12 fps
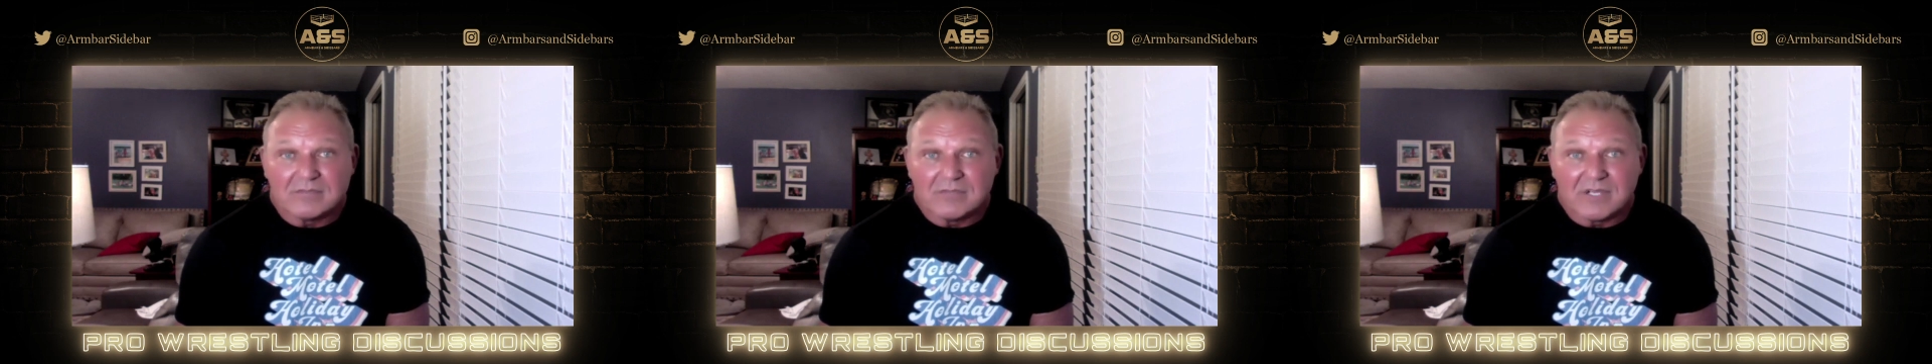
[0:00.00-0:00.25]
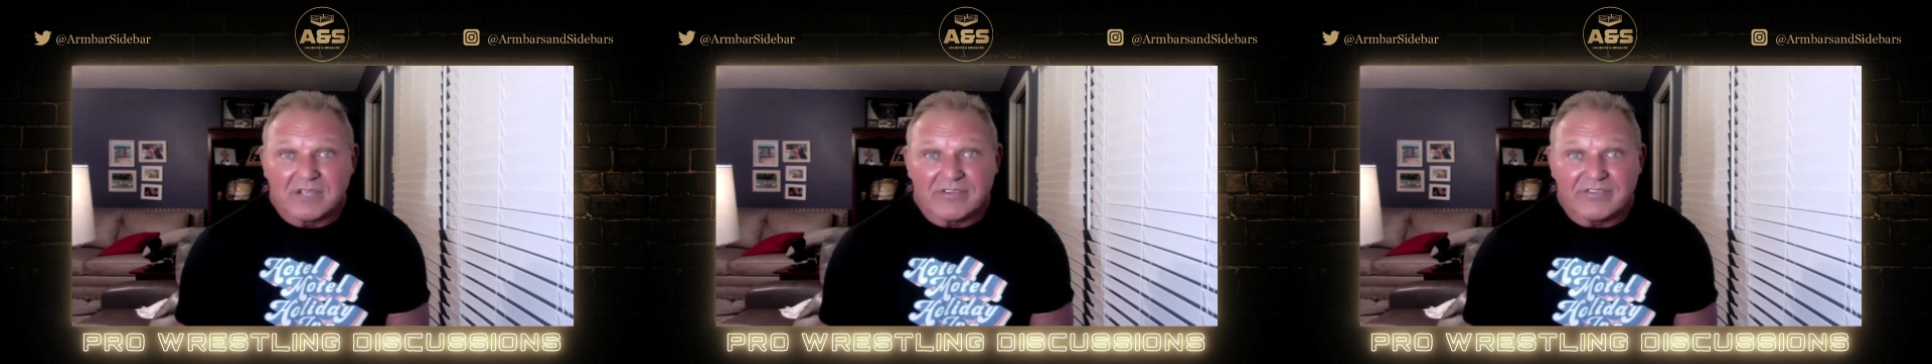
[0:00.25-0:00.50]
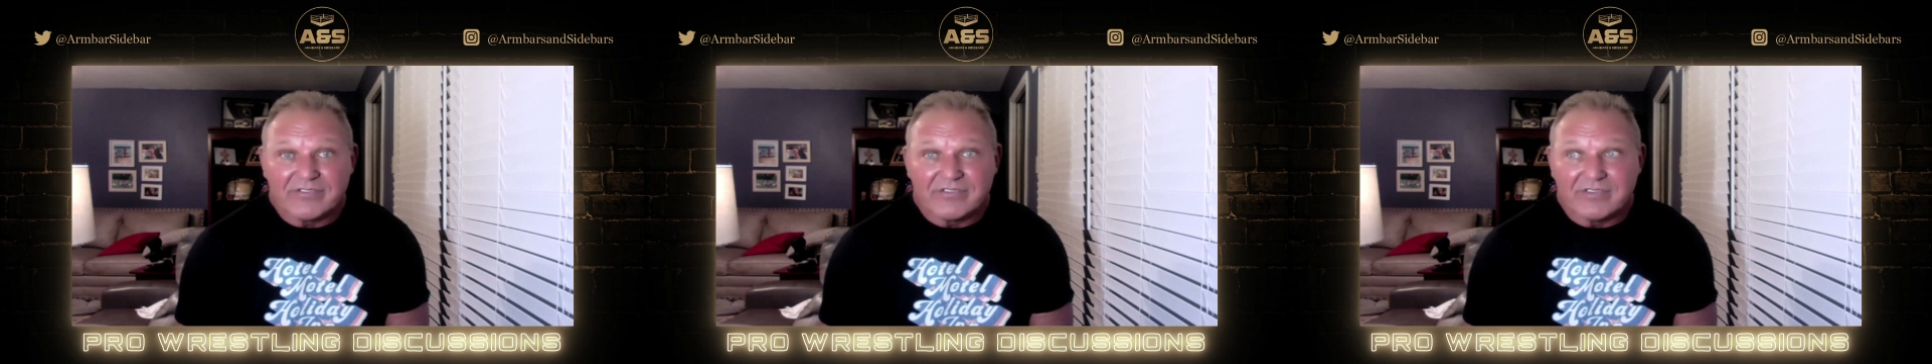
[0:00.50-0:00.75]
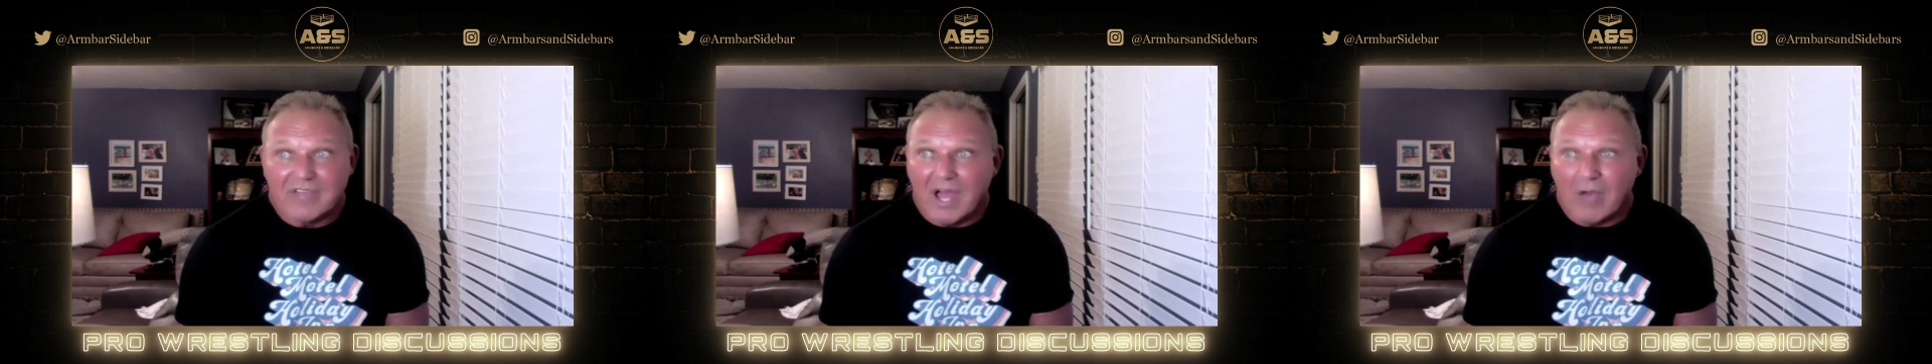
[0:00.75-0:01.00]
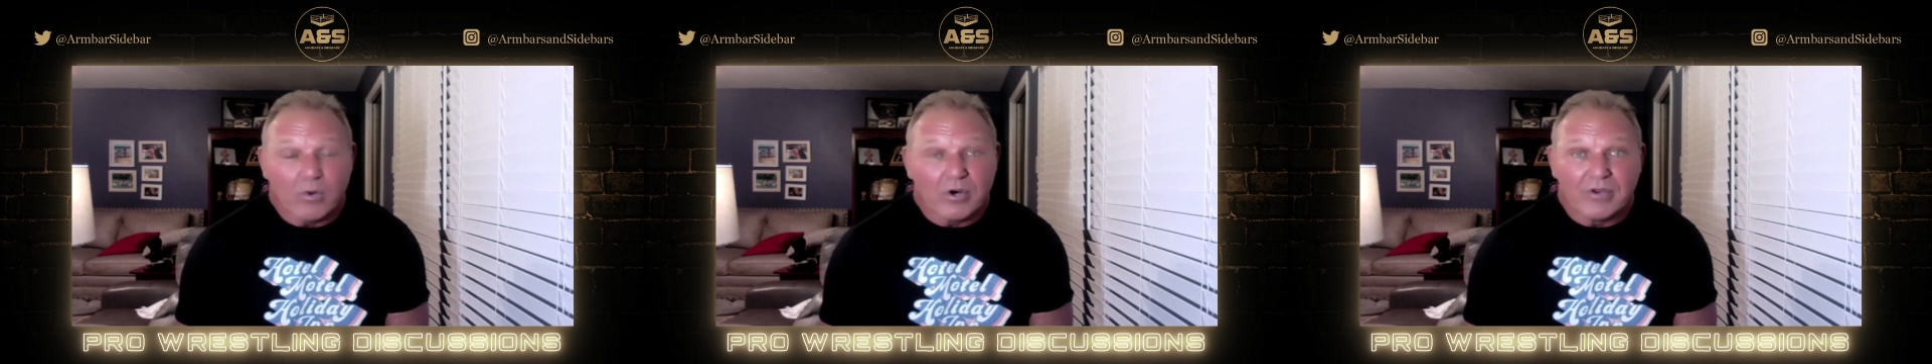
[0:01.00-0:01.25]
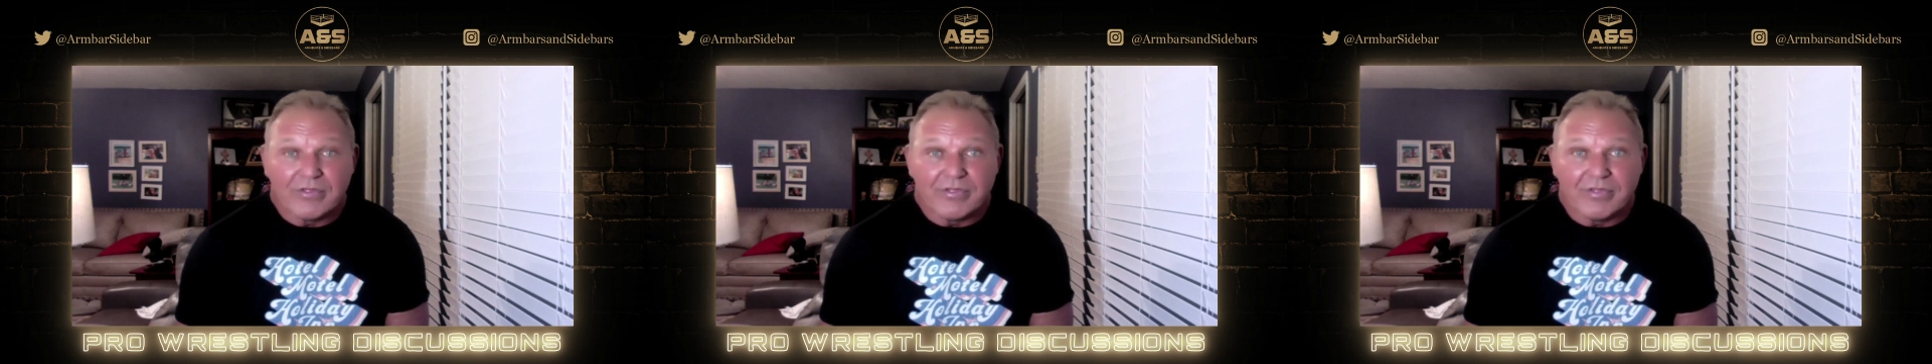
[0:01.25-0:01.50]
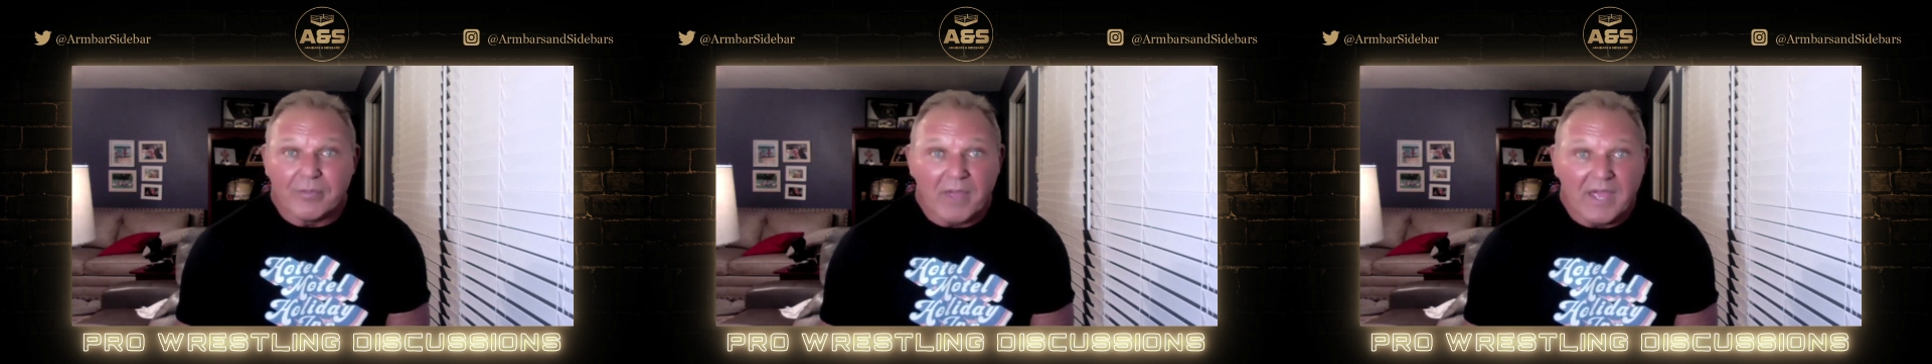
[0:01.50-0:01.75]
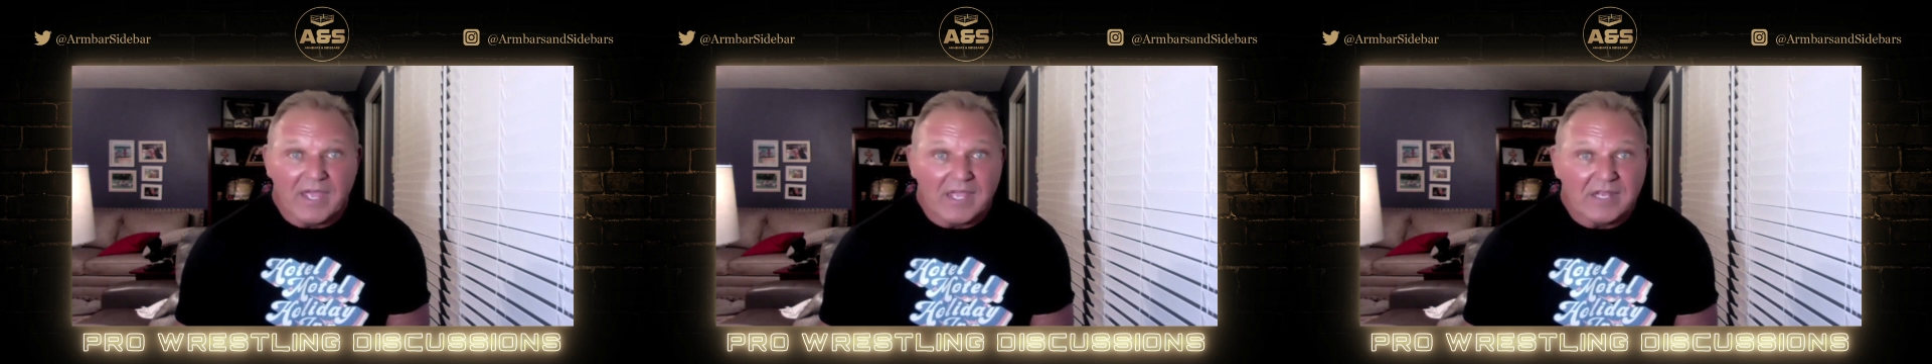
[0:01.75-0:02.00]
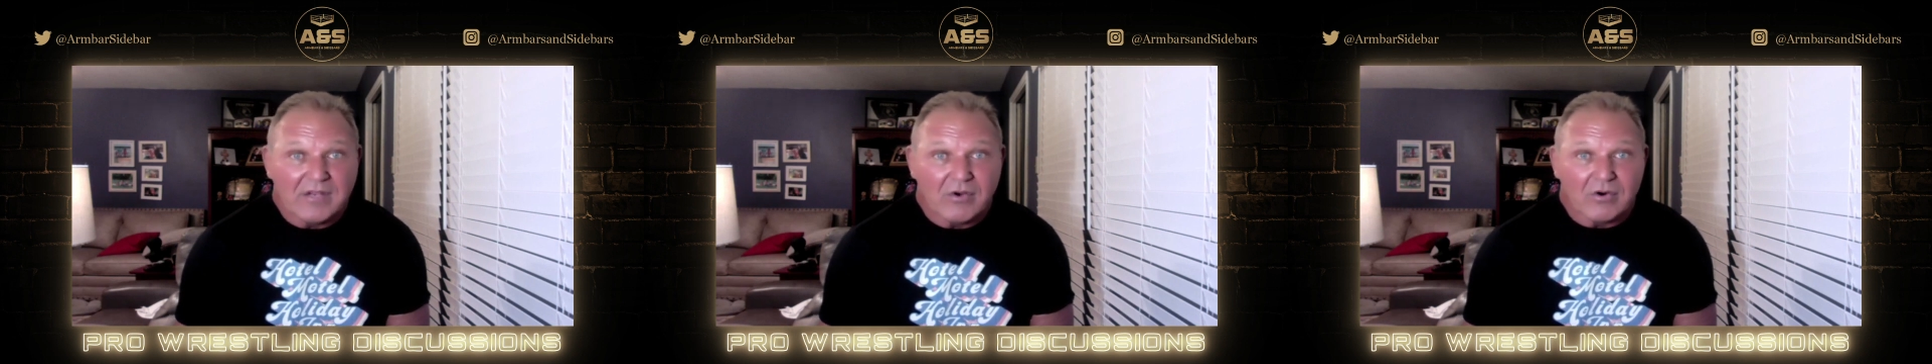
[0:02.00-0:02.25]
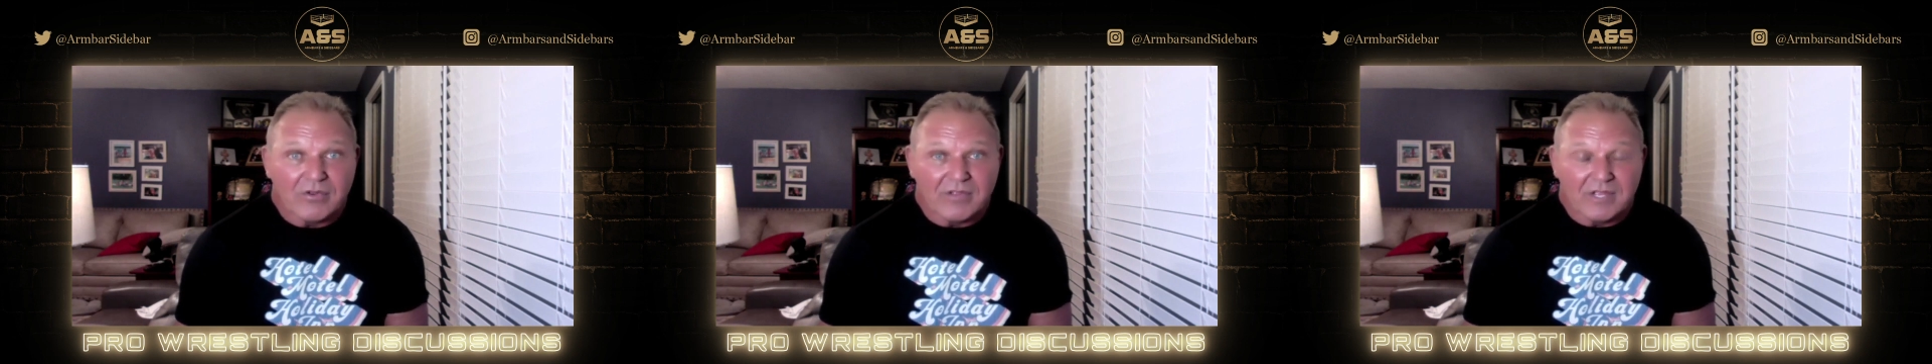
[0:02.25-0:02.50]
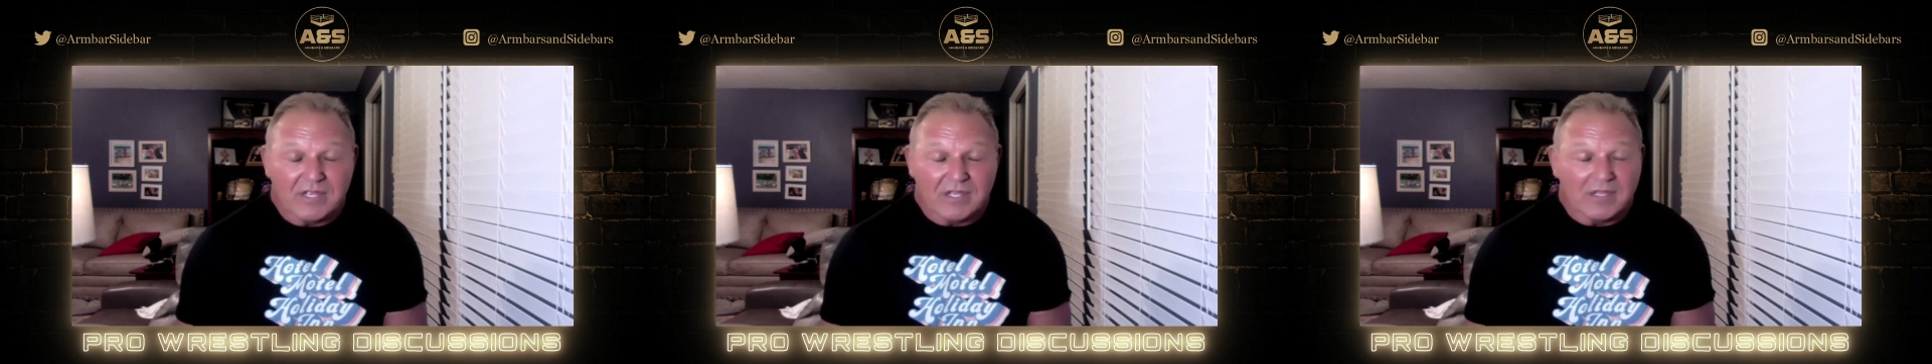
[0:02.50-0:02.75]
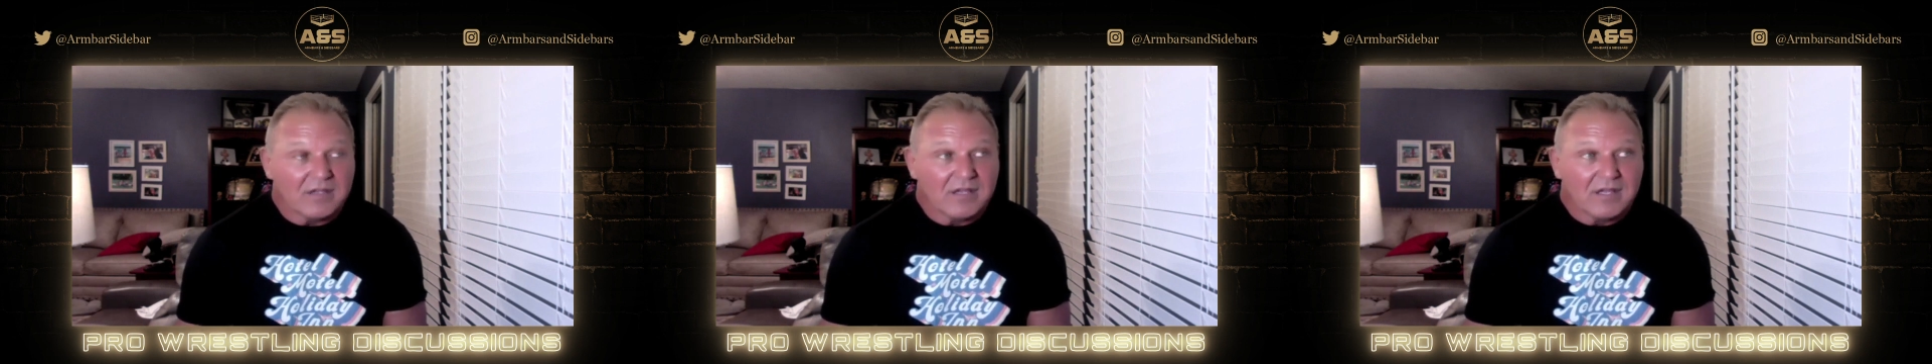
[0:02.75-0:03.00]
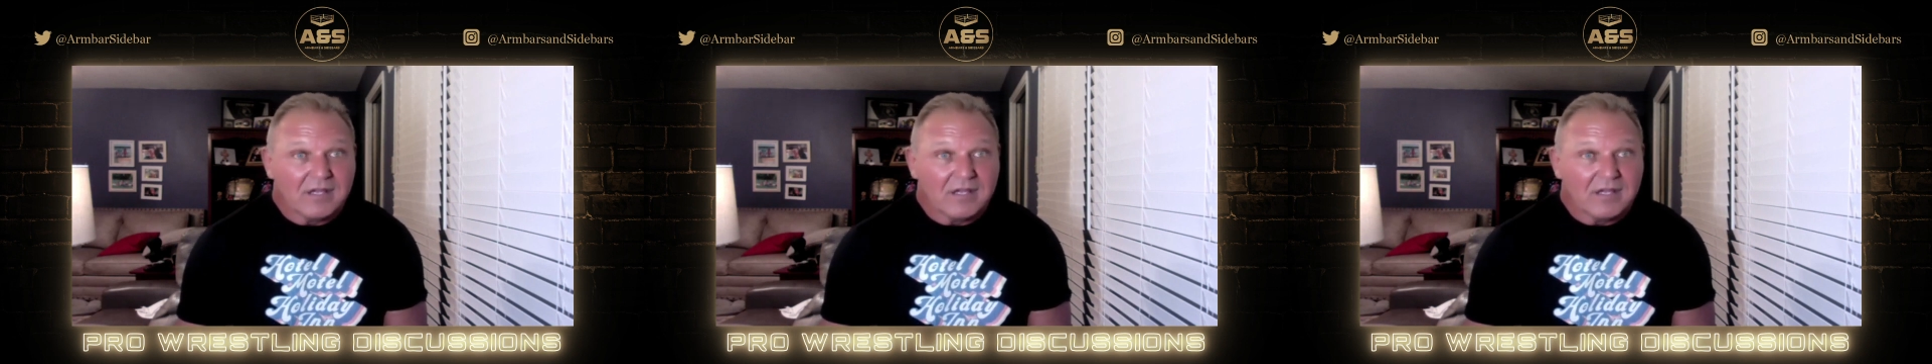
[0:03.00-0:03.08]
because it's not worth the pain or the